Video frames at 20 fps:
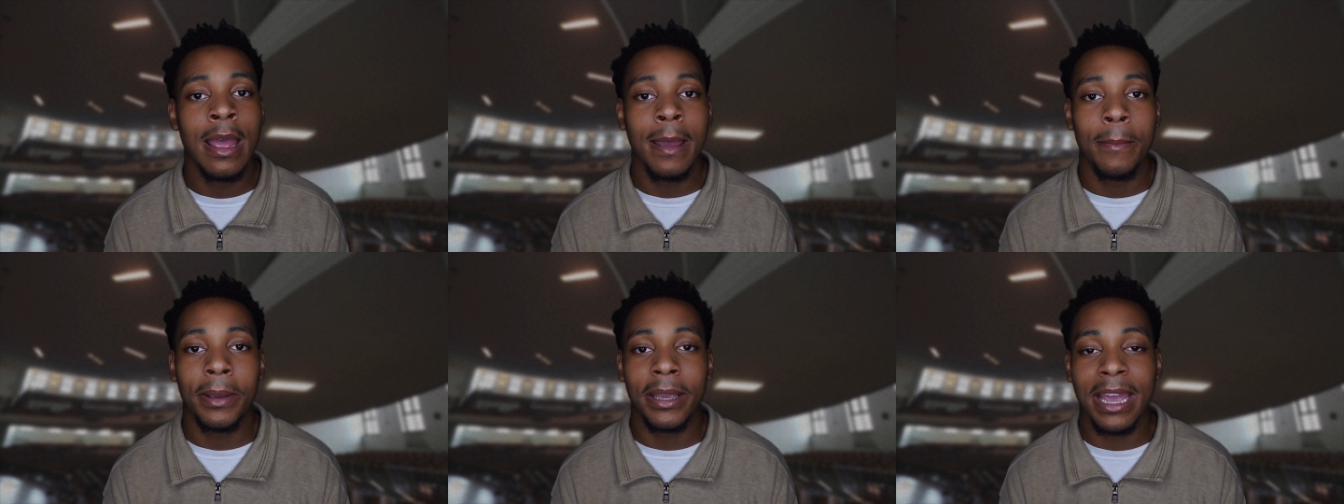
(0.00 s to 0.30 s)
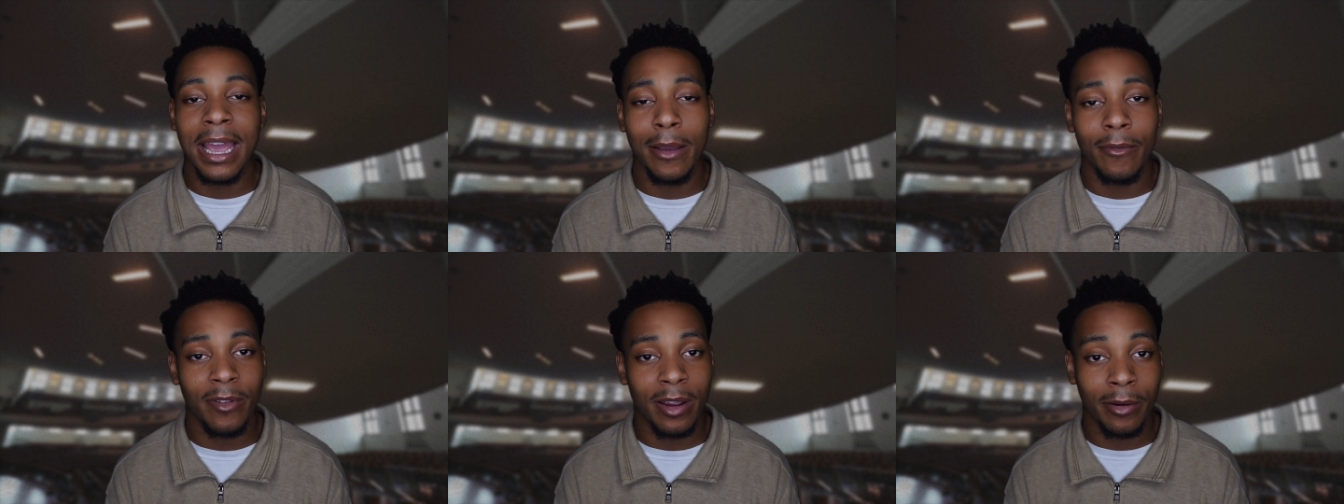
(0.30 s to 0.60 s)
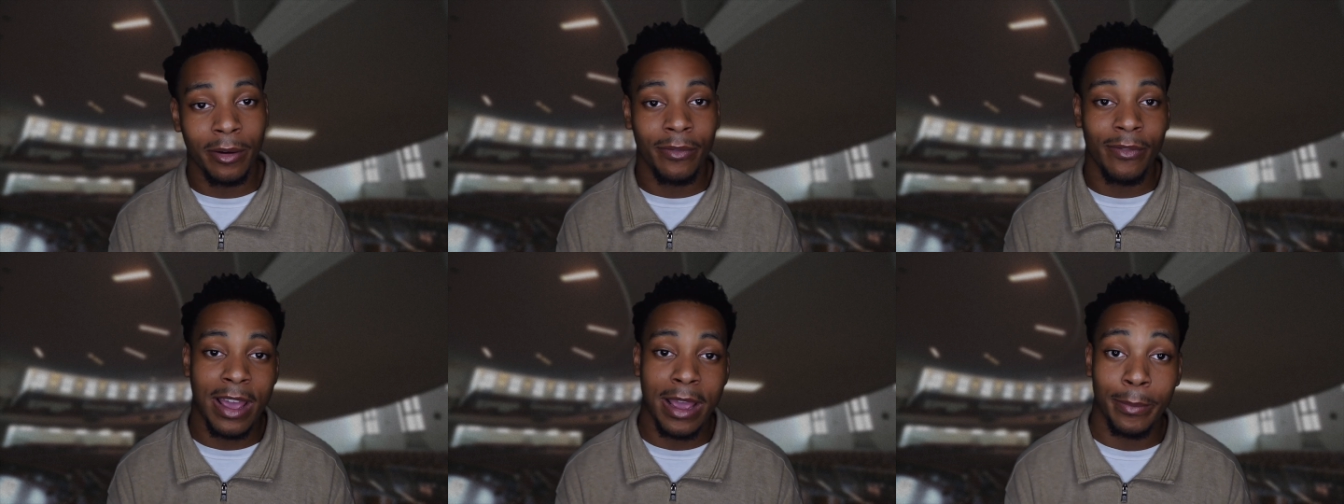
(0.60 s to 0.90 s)
became
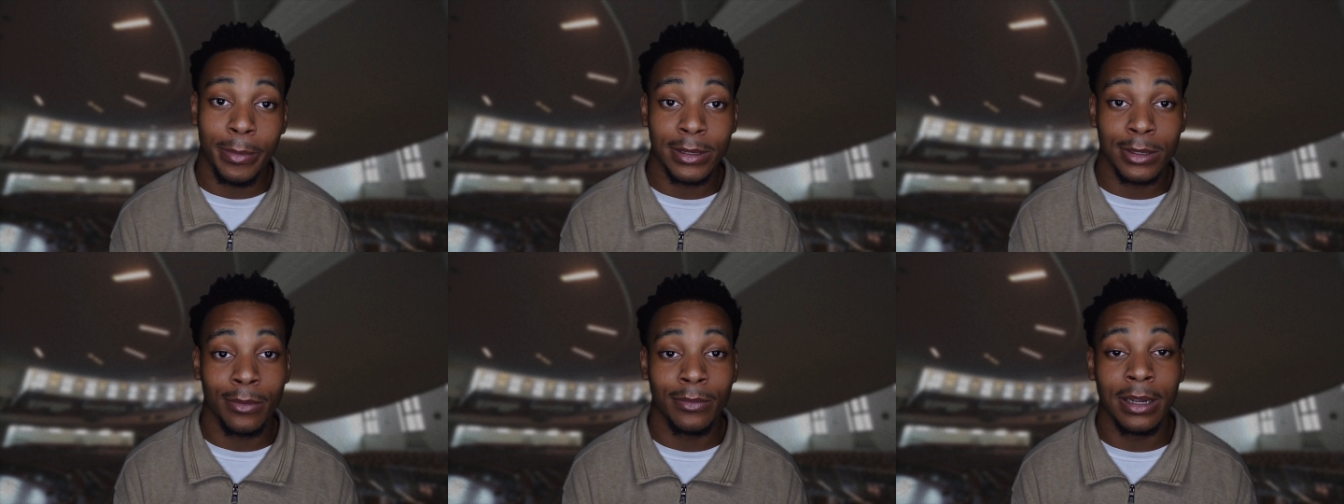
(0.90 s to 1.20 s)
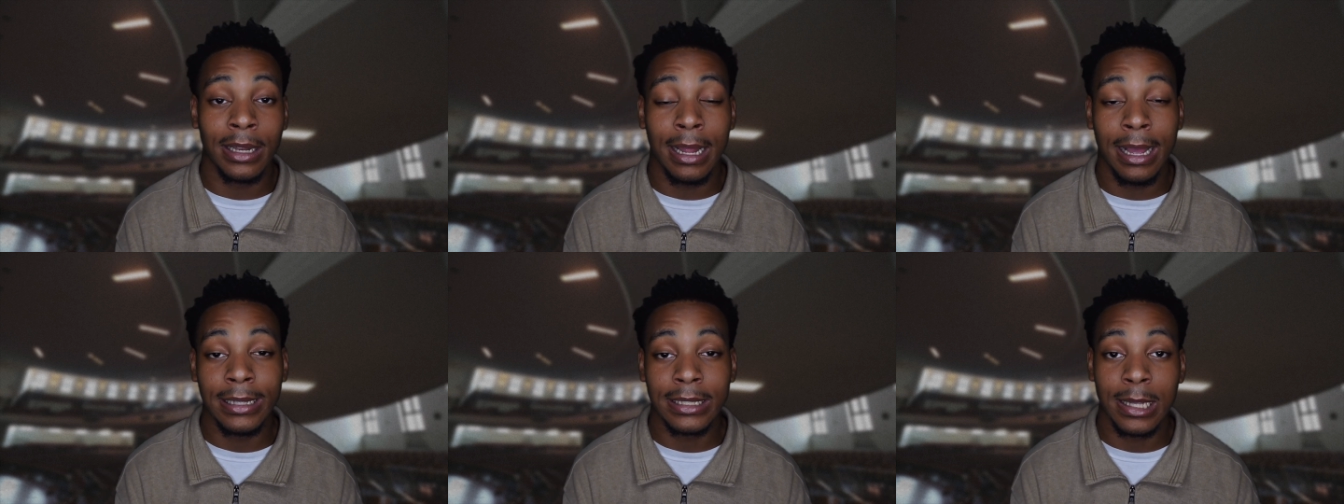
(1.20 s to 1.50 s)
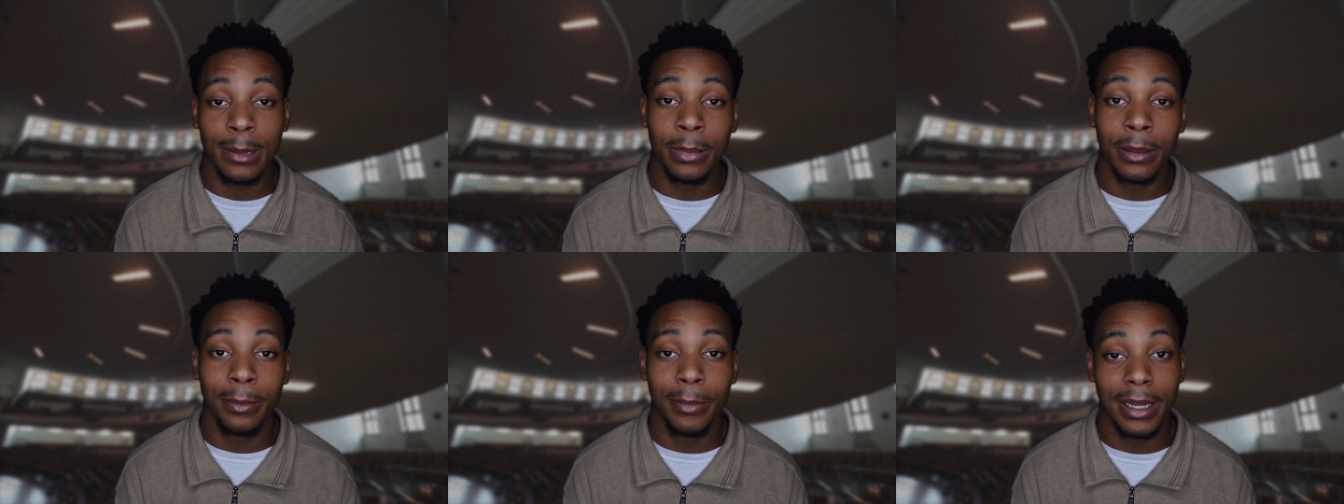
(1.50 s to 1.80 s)
very famous over the last
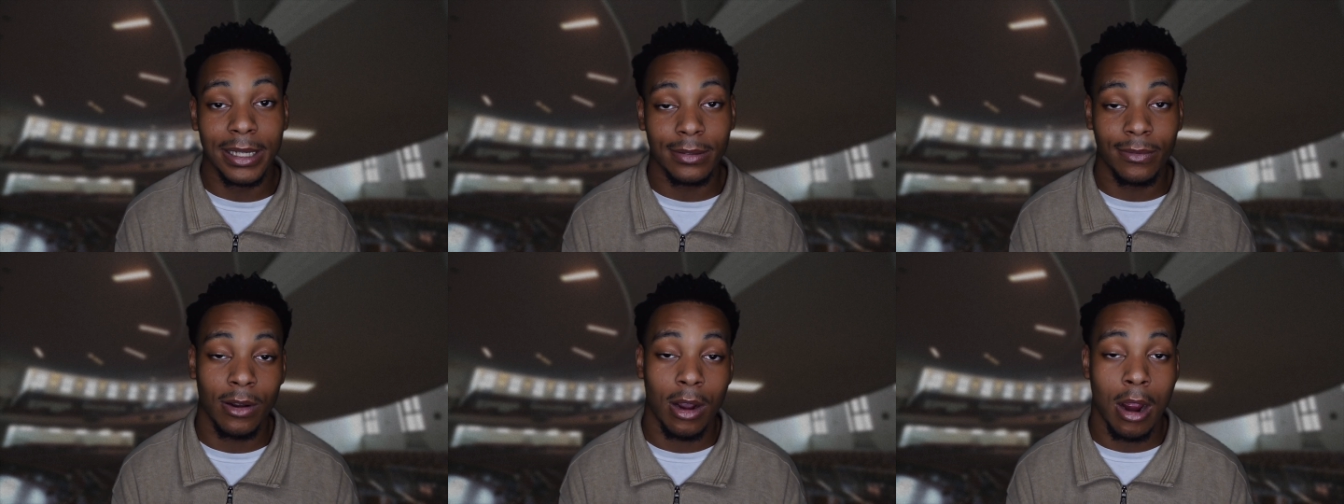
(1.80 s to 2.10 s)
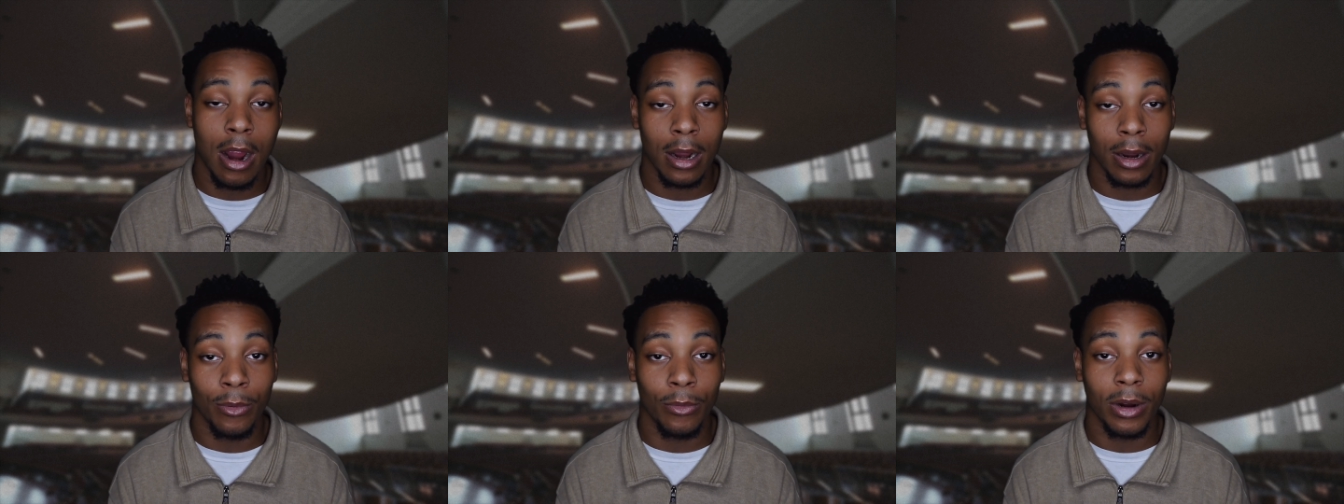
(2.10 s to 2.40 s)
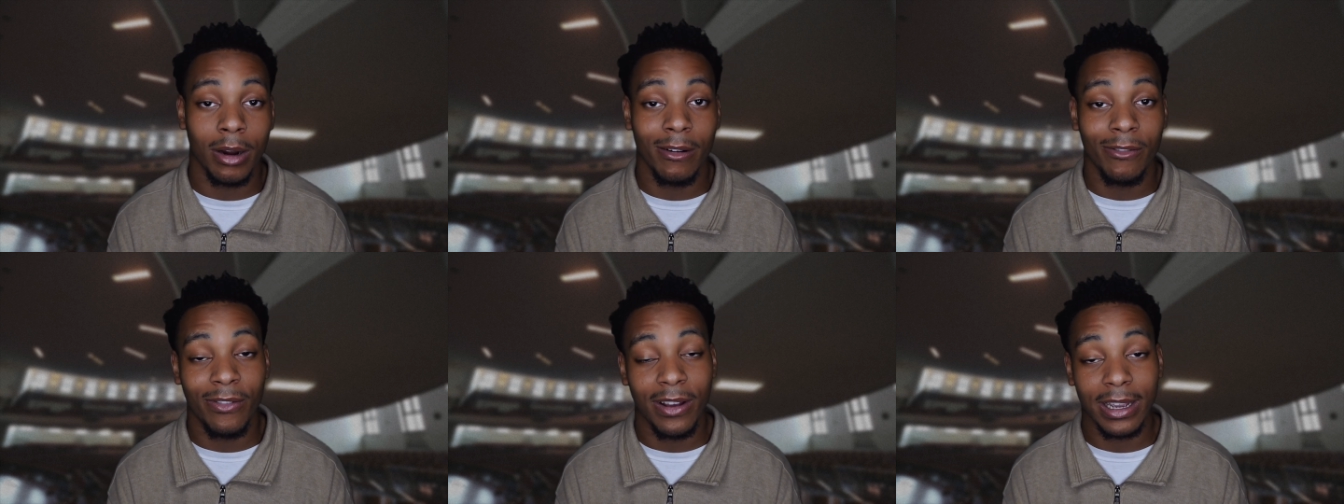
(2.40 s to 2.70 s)
couple of months for arguing
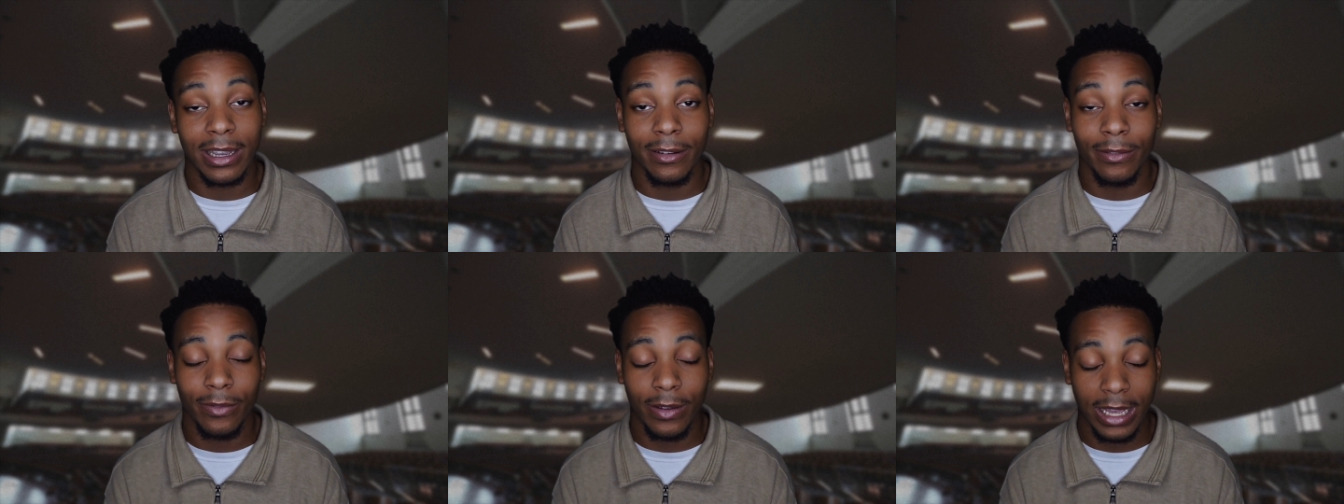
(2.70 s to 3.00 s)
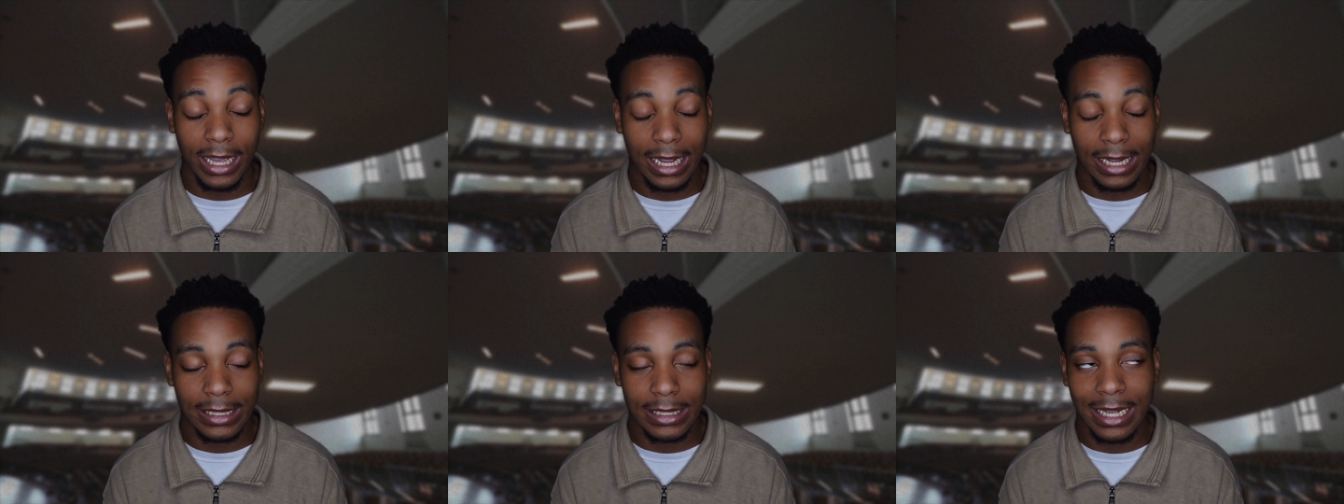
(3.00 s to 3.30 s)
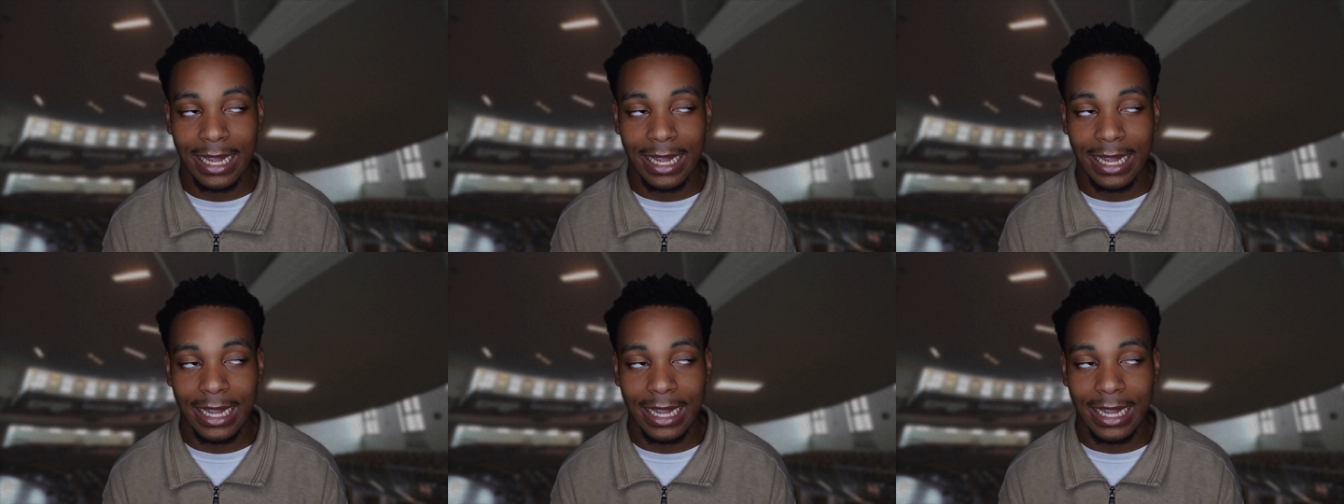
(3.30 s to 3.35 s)
with her fucking fans.